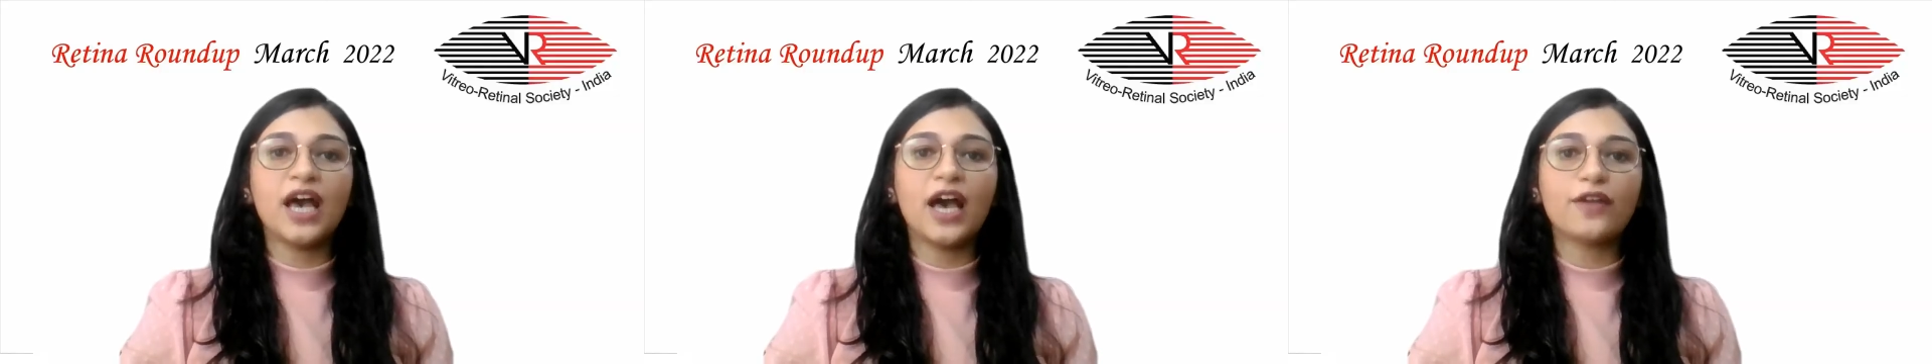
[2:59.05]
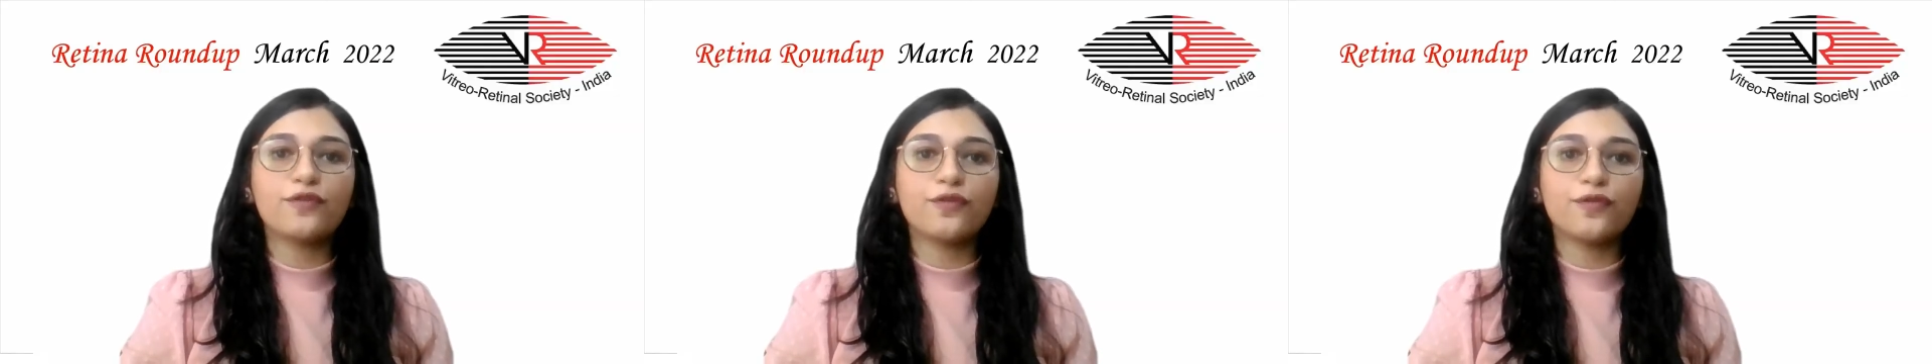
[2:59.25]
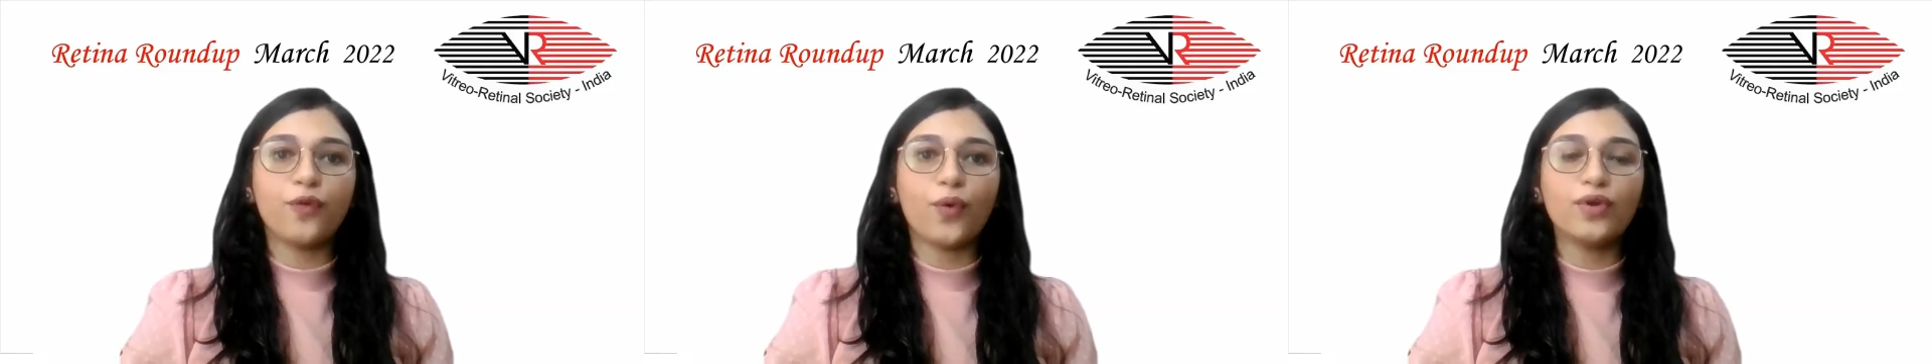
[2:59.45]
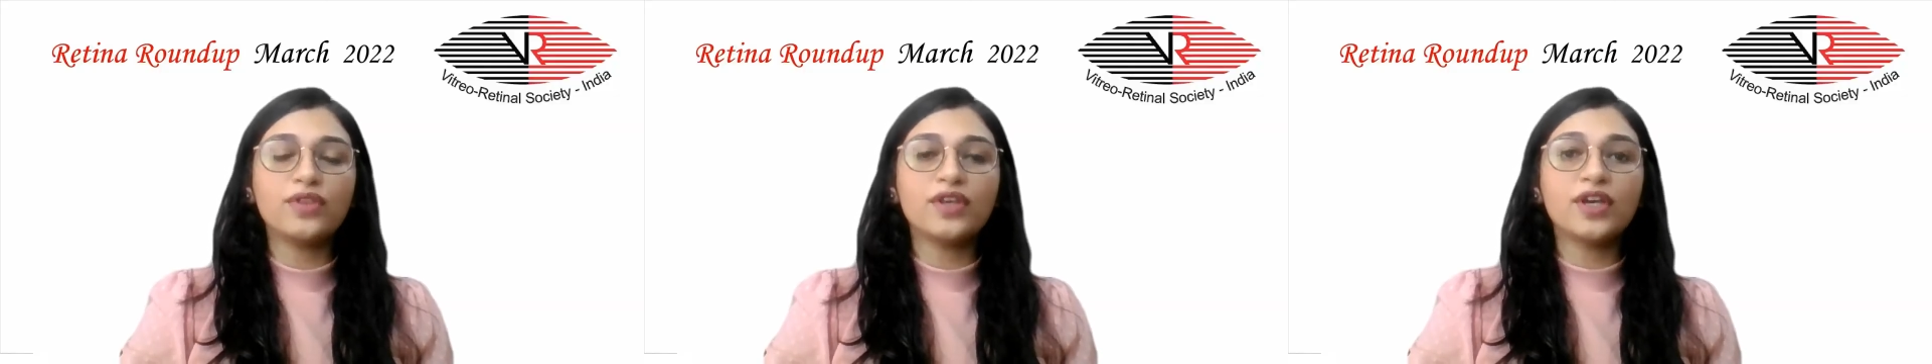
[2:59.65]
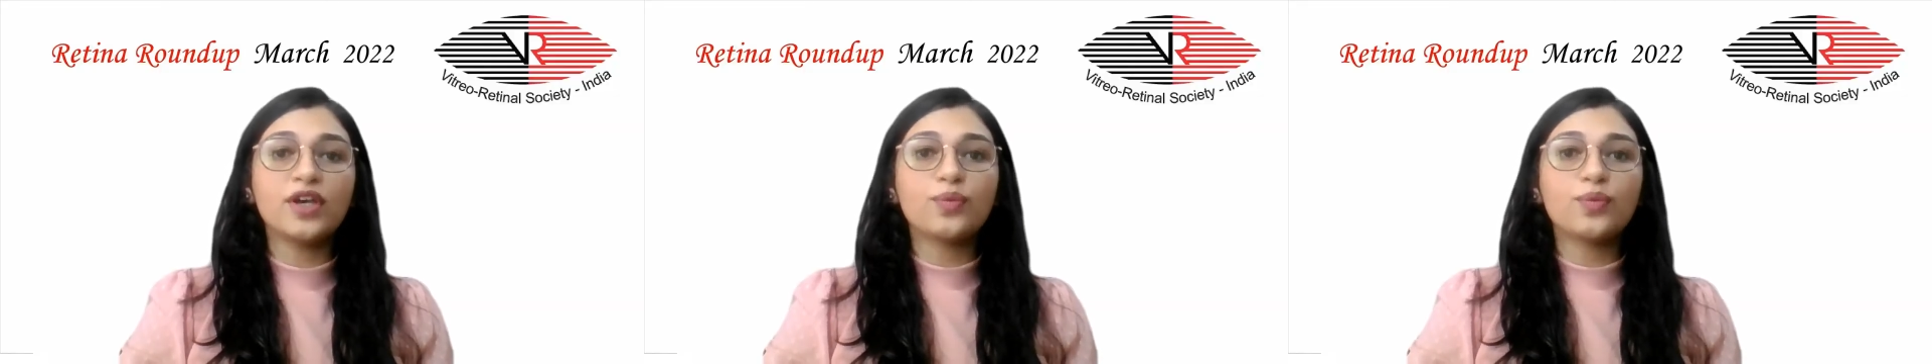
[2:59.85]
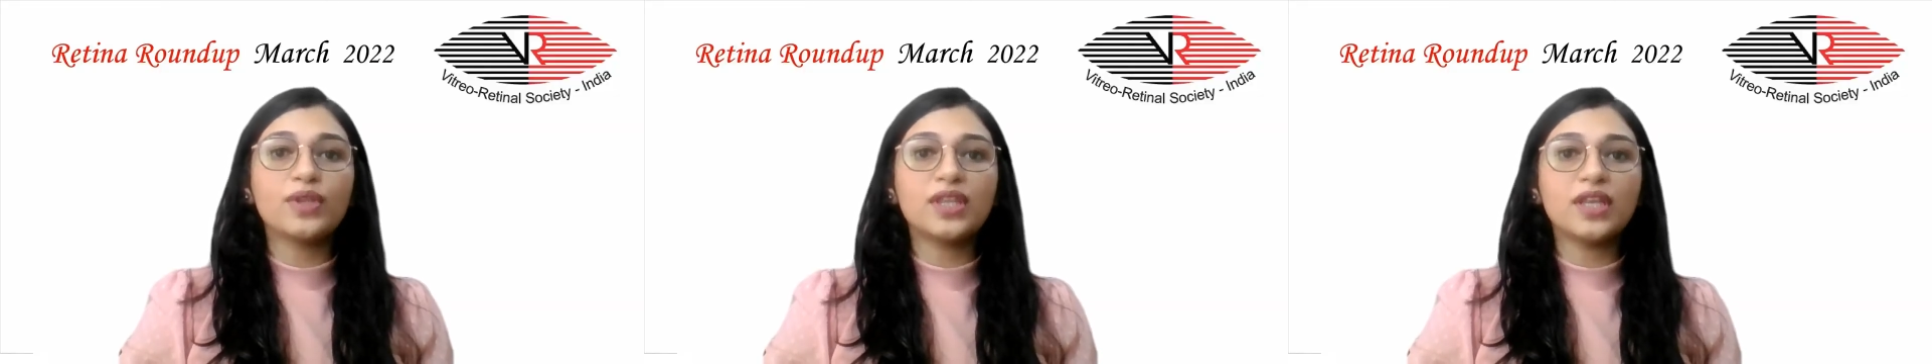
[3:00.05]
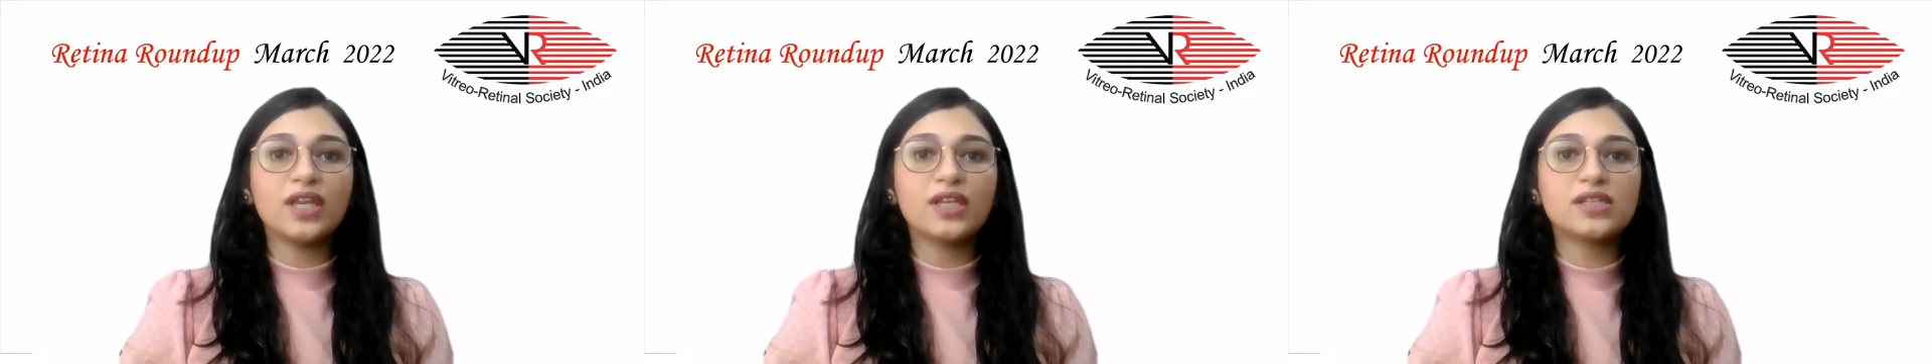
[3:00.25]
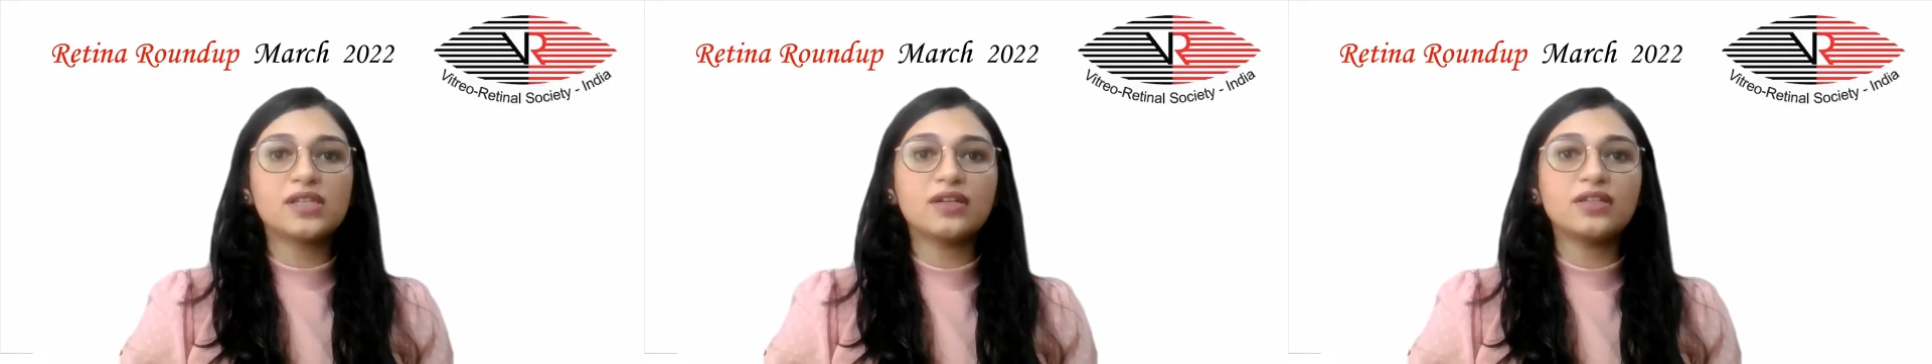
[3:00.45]
And fourth, with
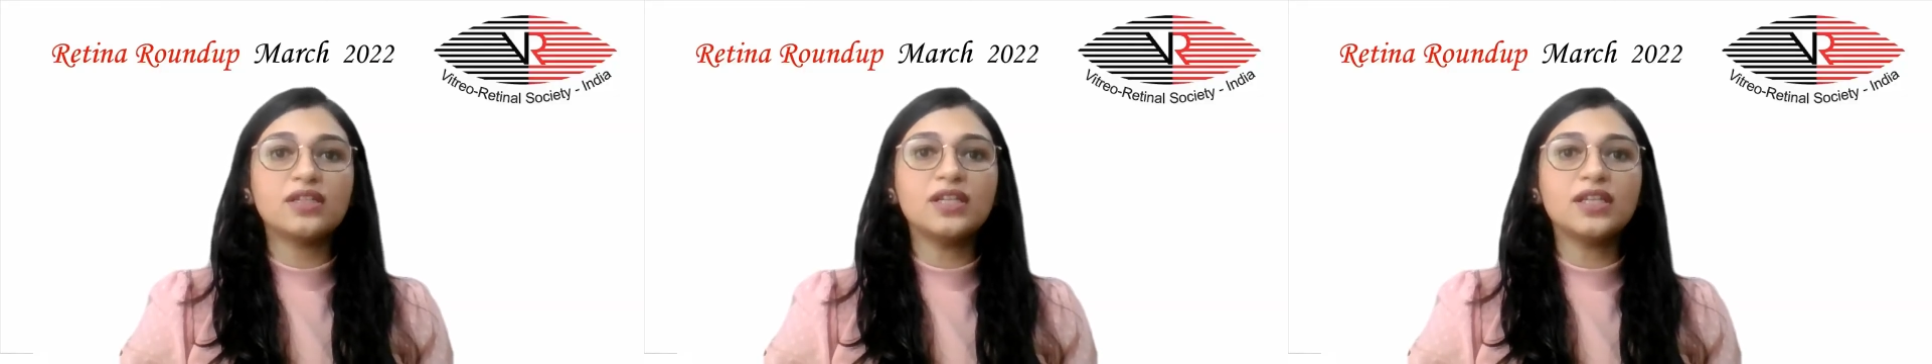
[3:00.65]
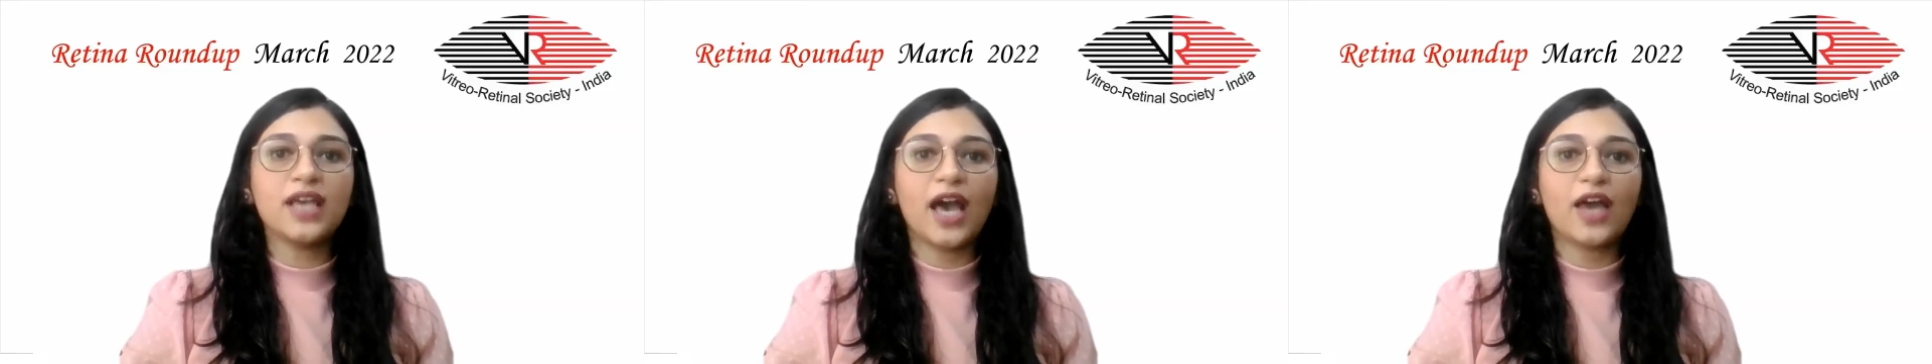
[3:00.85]
internal